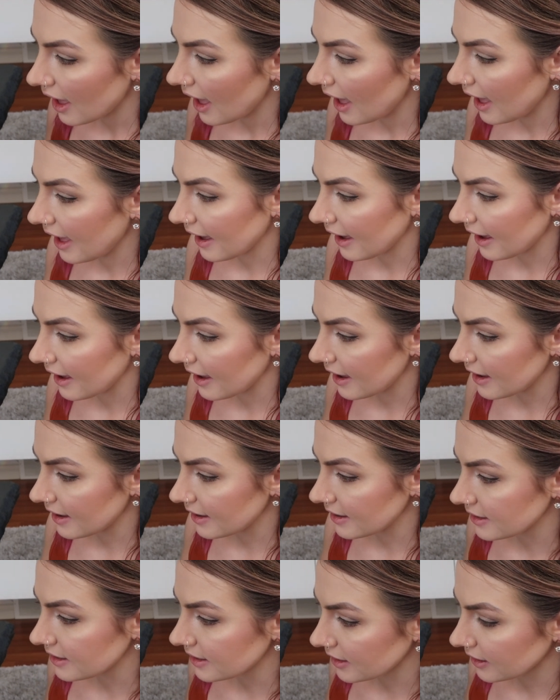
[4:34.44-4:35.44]

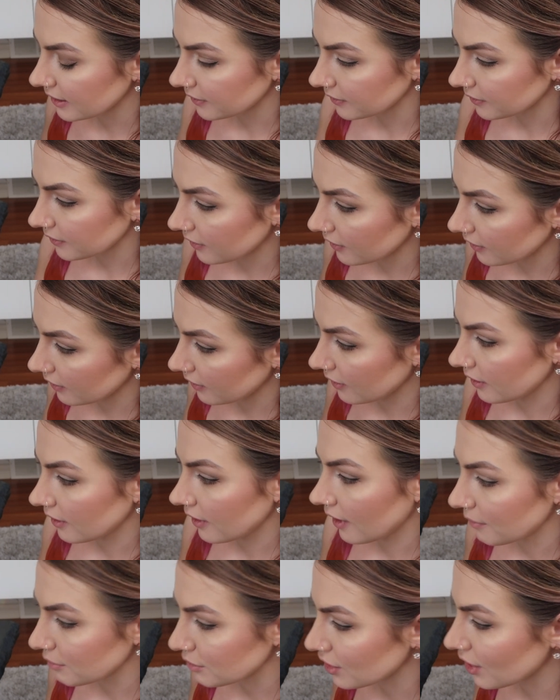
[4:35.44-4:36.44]
and
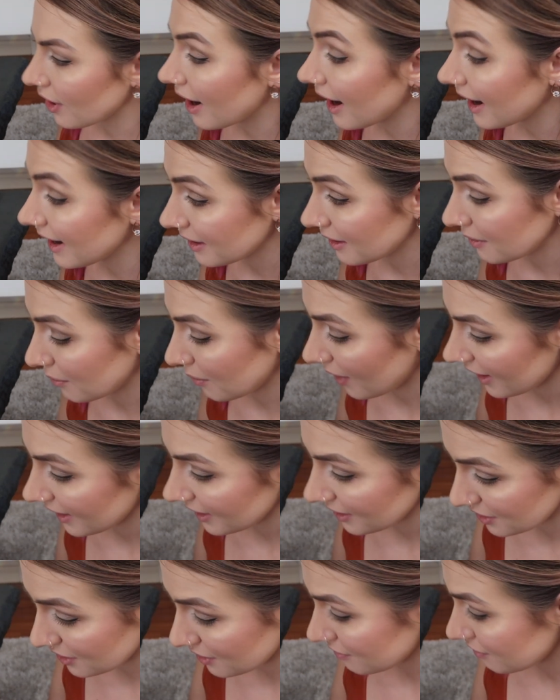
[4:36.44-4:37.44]
I'm trying, why
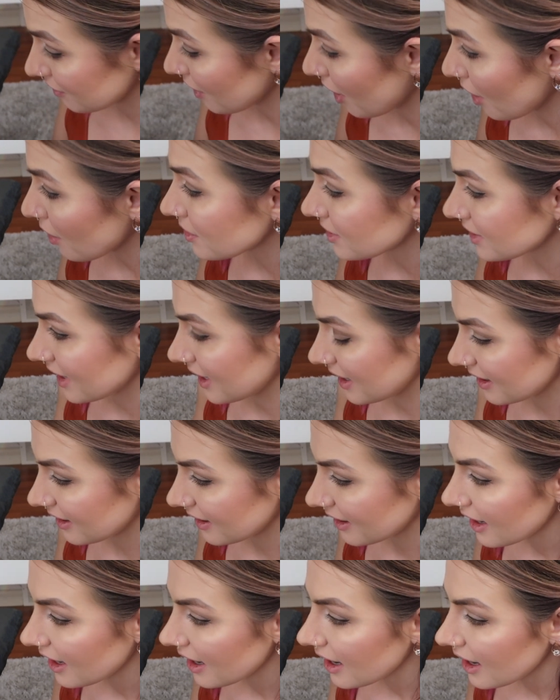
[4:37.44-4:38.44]
are you frozen?
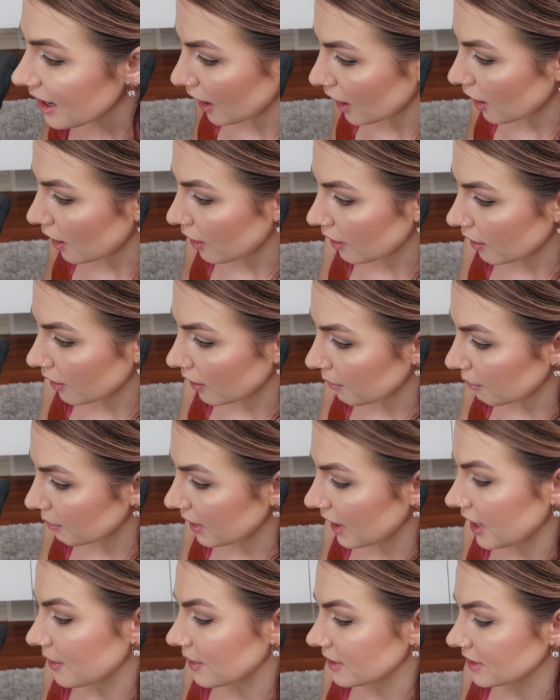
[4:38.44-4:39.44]

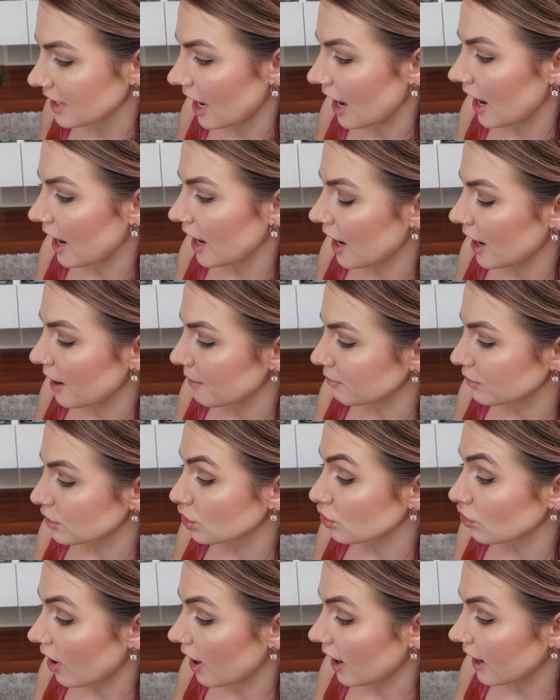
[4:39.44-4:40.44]
But anyways, I am
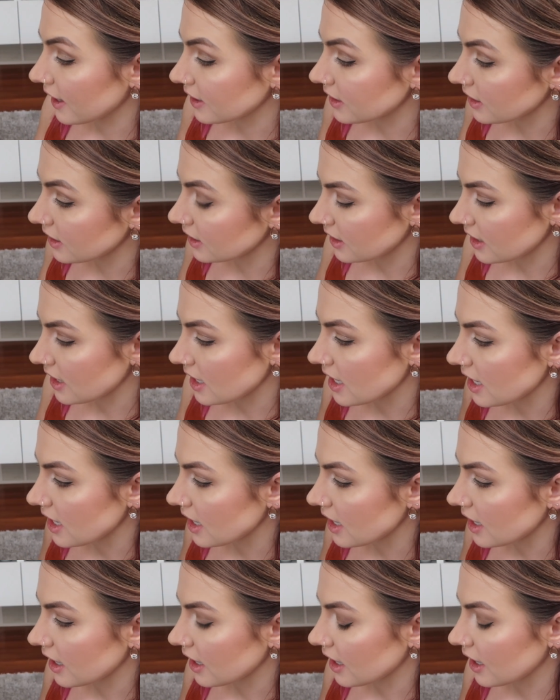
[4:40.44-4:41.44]
trying to
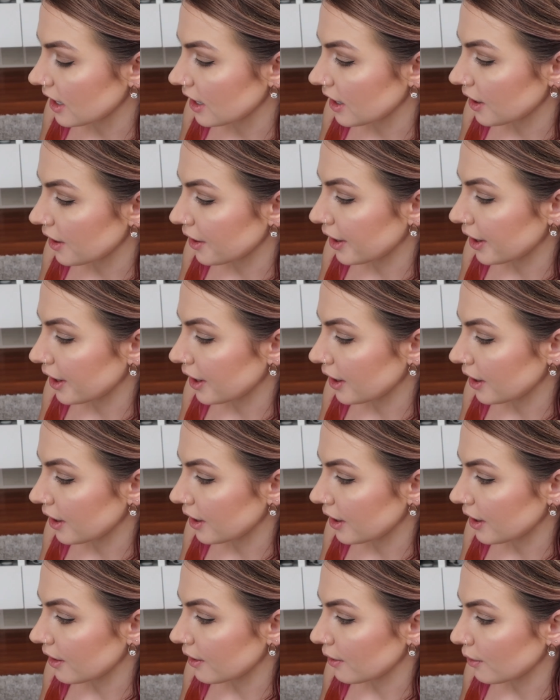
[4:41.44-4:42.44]
see
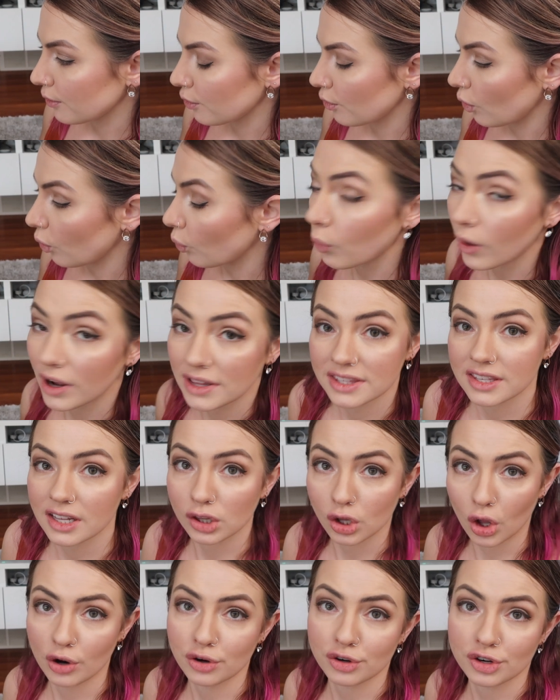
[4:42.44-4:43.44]
what's the
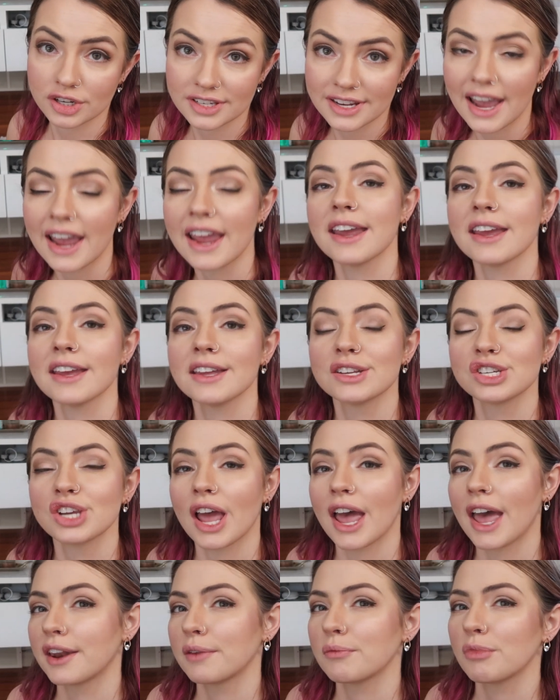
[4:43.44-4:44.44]
largest cage
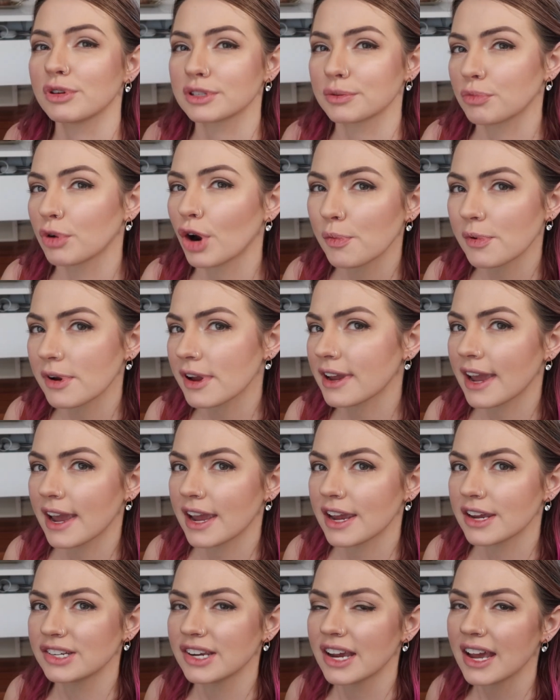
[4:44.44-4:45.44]
and most appropriate
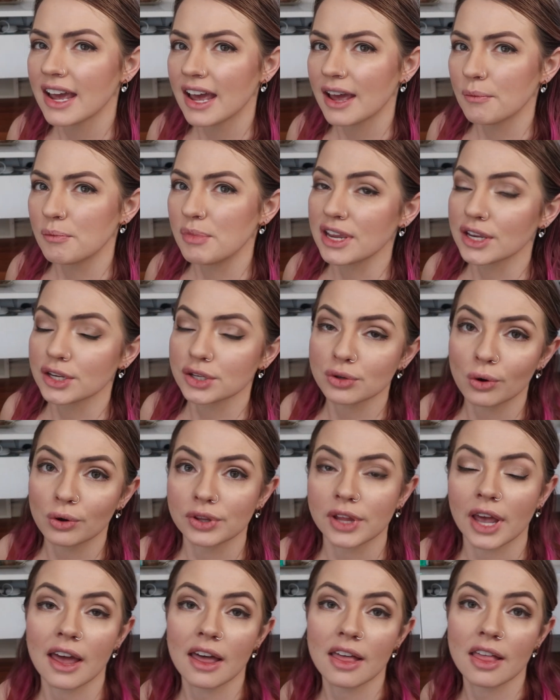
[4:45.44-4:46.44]
cage being
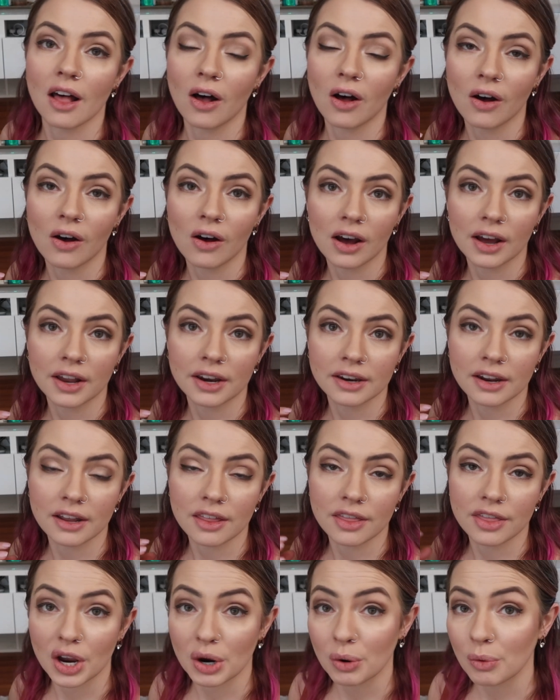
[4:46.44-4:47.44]
sold on
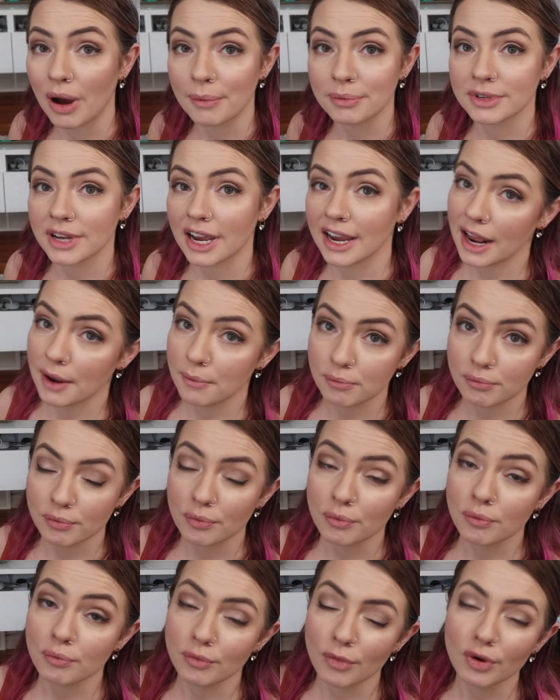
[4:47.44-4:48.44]
their website, and
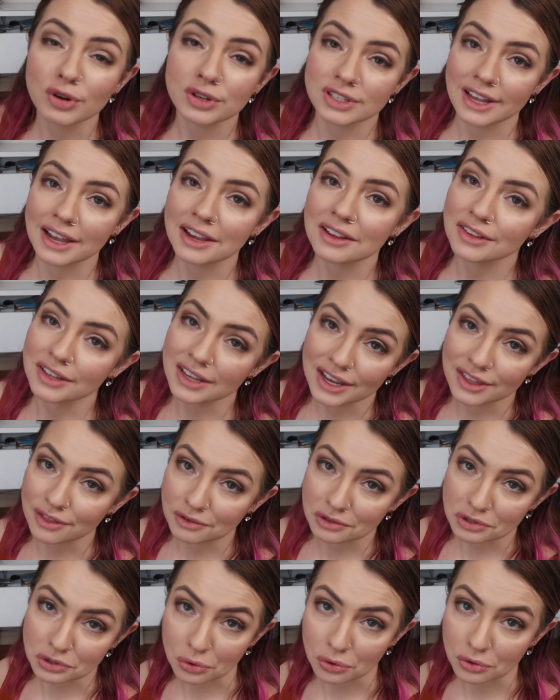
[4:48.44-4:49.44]
most likely in
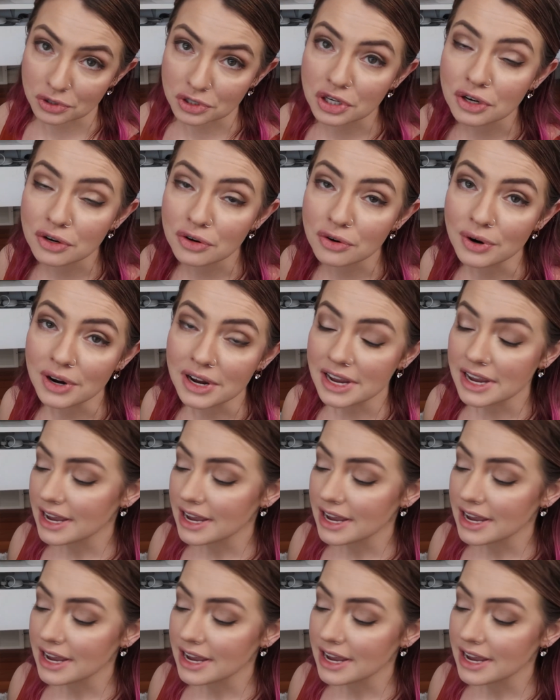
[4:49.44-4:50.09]
their store too,